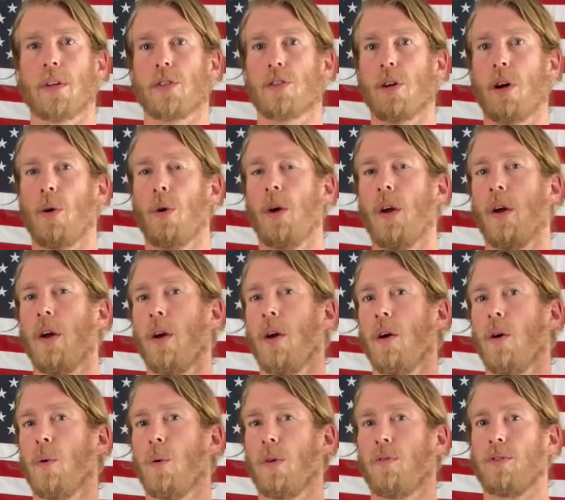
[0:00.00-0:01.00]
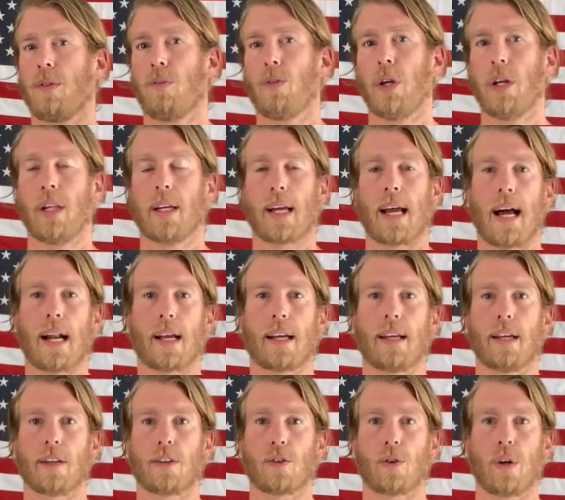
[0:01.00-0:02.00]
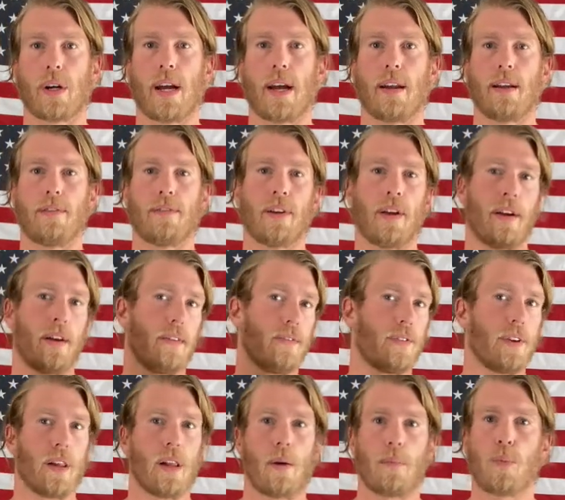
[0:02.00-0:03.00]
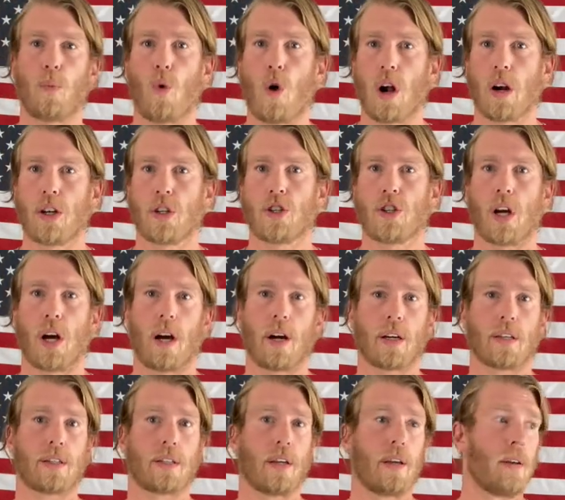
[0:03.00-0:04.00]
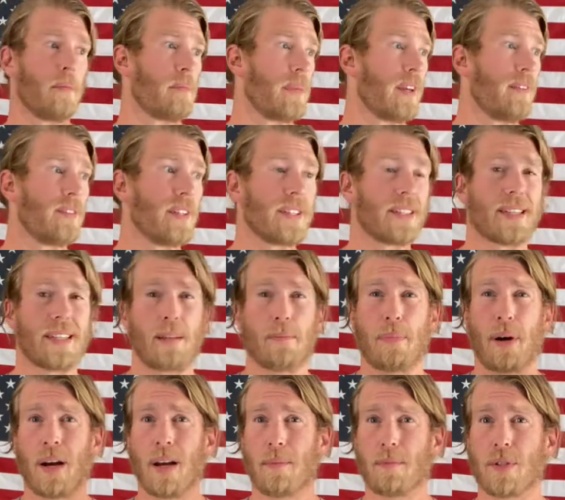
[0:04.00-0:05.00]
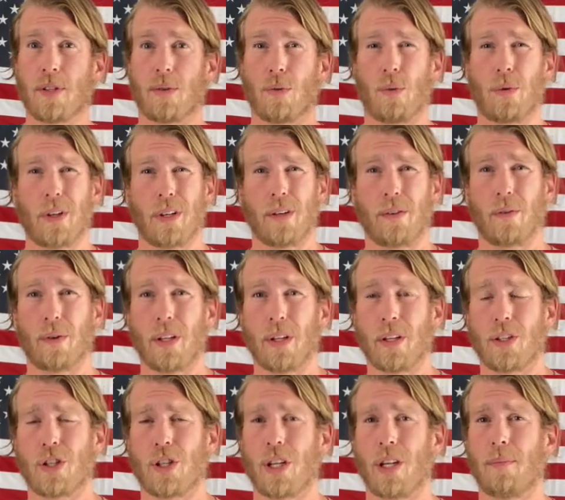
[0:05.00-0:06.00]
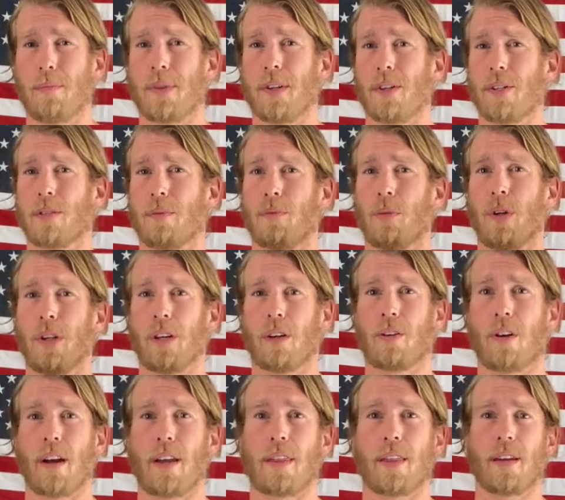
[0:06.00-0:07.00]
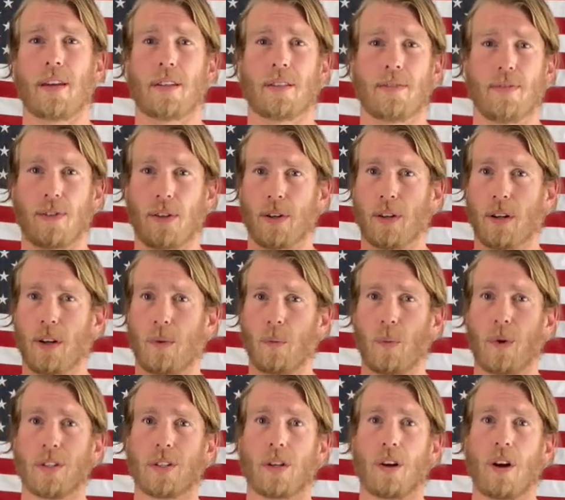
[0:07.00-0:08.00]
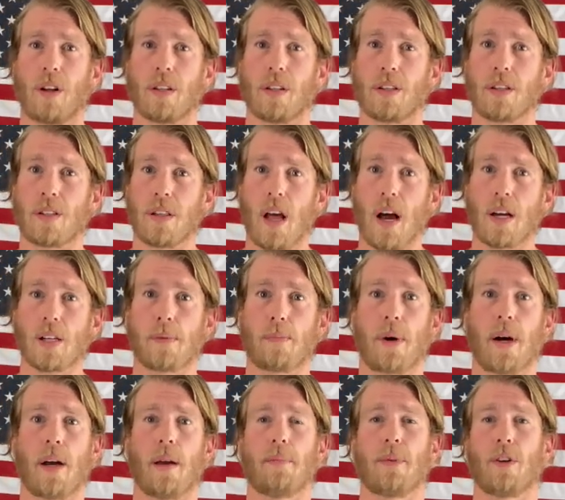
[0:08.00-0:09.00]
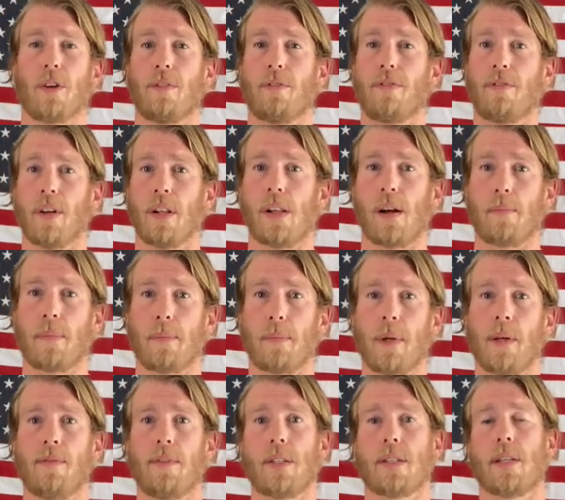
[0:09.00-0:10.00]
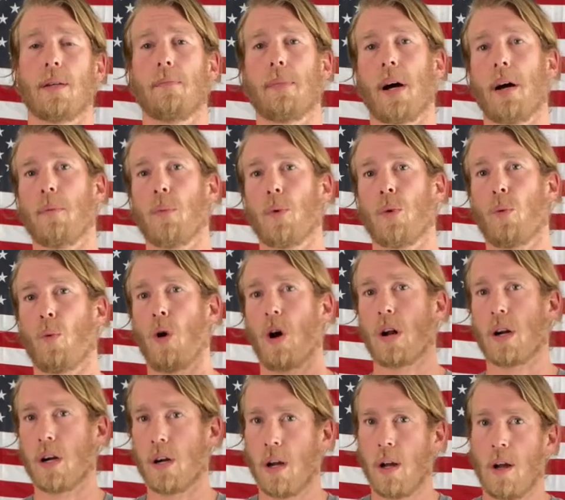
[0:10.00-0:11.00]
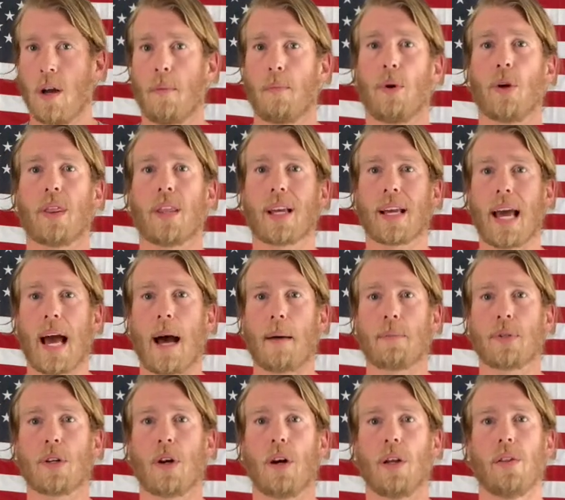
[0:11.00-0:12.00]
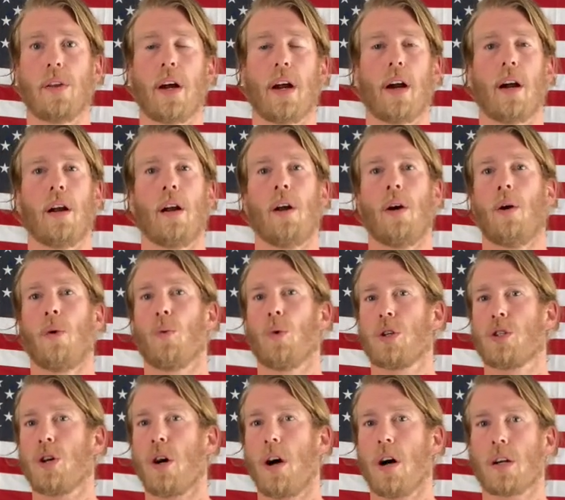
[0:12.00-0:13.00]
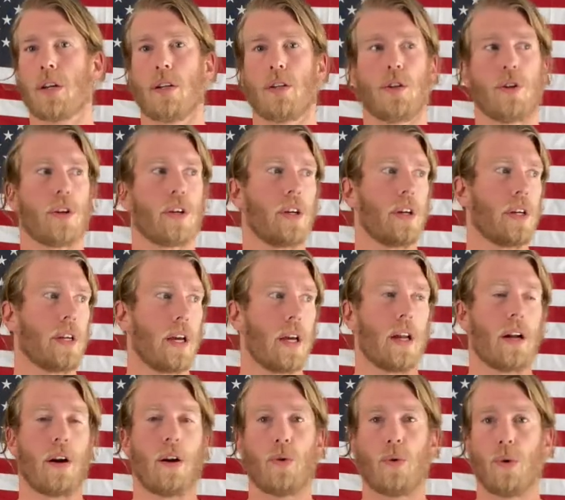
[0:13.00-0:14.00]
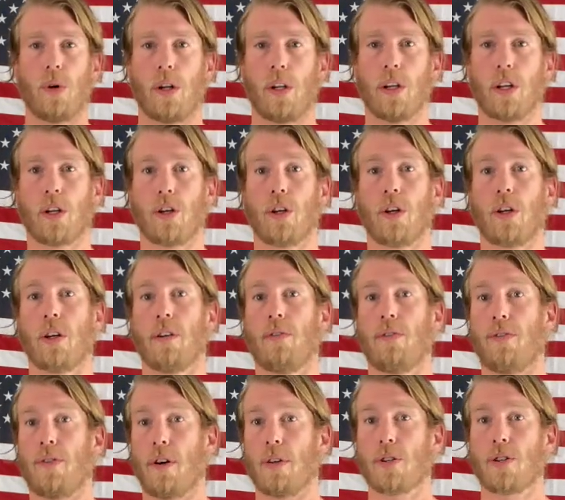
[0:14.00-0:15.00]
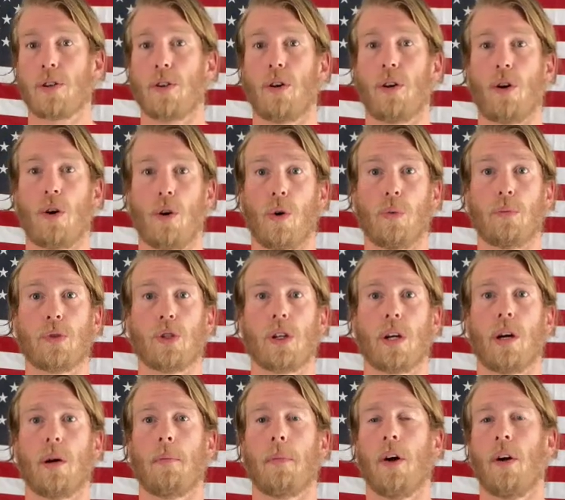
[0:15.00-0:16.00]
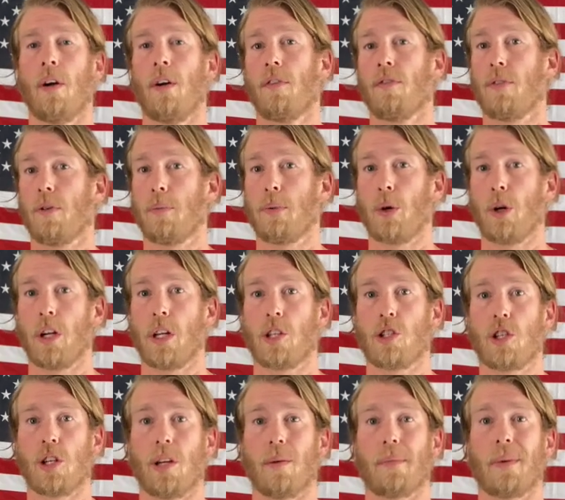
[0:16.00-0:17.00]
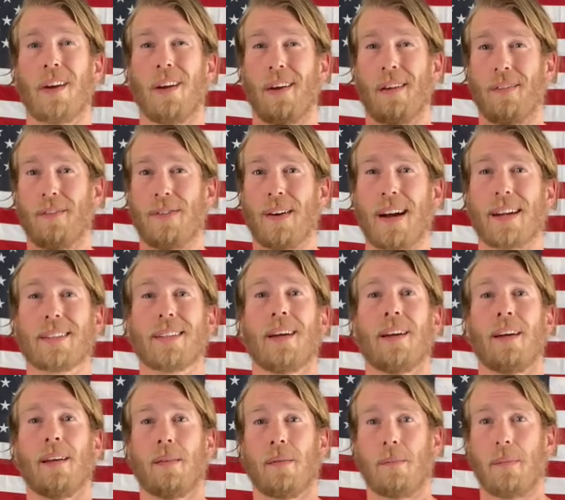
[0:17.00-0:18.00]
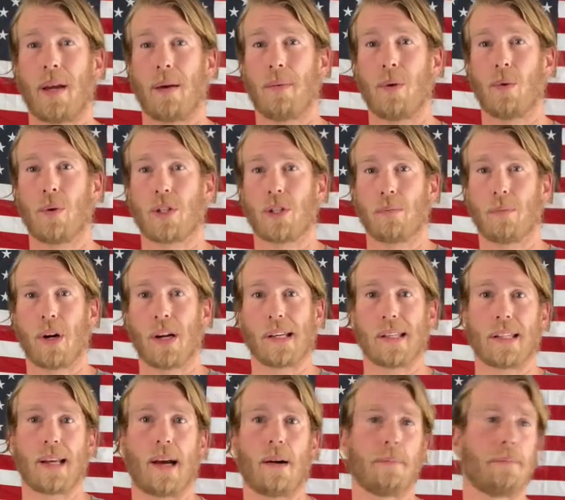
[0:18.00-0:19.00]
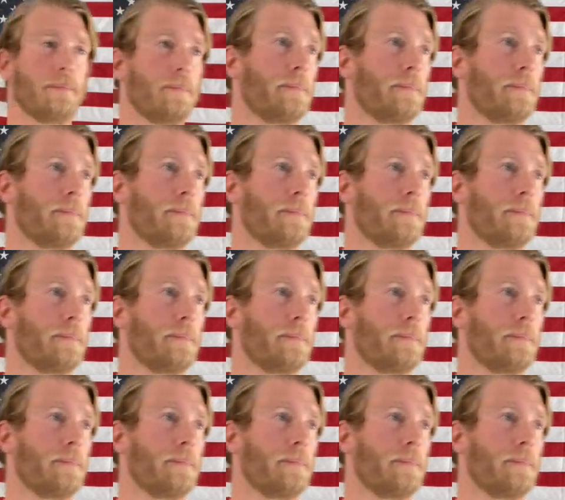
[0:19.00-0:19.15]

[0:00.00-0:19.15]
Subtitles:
So we've really got to get creative. Fill up water jugs. PVC pipes are really, really cheap. There's some really great things for what's called a slosh pipe. You can fill up a PVC pipe with water, put the caps on there. We're talking you could get a really good functional home gym for pretty cheap. In fact, maybe we should break it down.